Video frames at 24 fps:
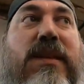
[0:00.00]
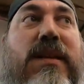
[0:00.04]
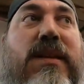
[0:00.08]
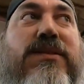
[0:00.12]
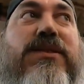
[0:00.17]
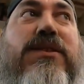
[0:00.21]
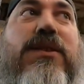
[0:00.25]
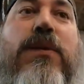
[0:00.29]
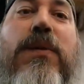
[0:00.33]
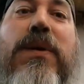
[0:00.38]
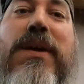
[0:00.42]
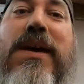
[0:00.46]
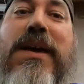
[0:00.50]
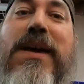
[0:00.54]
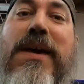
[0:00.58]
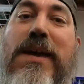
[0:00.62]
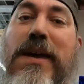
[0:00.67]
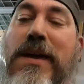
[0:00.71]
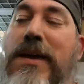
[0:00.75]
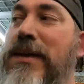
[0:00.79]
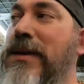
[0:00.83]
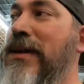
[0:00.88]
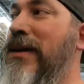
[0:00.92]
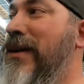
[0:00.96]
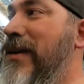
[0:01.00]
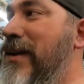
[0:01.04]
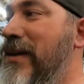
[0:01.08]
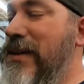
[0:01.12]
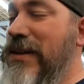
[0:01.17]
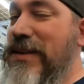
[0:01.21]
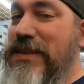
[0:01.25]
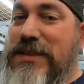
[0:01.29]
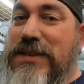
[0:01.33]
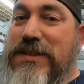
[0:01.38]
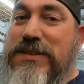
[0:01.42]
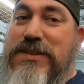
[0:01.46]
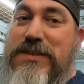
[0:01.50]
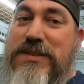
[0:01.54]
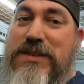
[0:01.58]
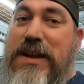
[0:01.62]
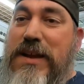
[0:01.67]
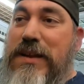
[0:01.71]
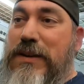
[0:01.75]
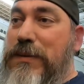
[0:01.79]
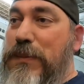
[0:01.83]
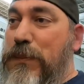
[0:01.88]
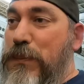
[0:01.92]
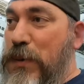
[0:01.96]
It's okay. This is
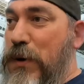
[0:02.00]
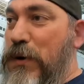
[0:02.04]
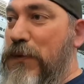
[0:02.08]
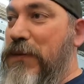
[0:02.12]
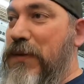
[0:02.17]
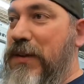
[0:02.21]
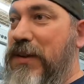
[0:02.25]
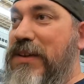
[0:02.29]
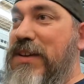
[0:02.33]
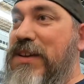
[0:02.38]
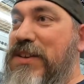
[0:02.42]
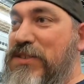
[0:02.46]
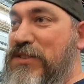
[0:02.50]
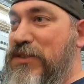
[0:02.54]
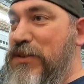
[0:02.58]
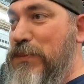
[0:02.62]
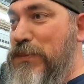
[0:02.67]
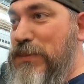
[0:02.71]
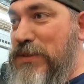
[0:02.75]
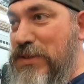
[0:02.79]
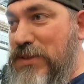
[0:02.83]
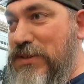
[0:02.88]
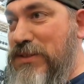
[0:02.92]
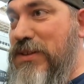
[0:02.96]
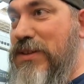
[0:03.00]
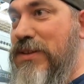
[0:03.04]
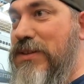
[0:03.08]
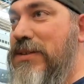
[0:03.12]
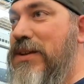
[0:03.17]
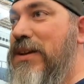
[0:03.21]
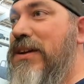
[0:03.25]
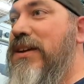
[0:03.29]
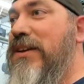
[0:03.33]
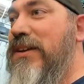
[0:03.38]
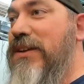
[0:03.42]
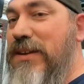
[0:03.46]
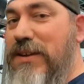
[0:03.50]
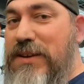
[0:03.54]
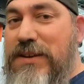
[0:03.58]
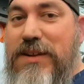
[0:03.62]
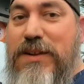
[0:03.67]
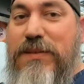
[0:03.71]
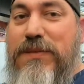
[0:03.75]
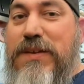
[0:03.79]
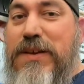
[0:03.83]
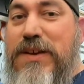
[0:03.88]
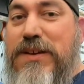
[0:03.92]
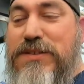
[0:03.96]
not perfect customs. This is good
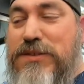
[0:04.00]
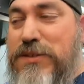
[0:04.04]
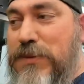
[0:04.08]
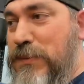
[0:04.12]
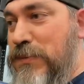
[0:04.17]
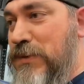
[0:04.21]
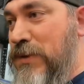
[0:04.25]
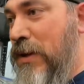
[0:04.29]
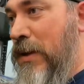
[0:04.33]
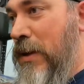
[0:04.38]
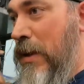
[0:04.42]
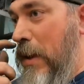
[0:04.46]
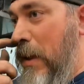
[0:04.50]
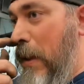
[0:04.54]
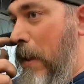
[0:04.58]
enough customs.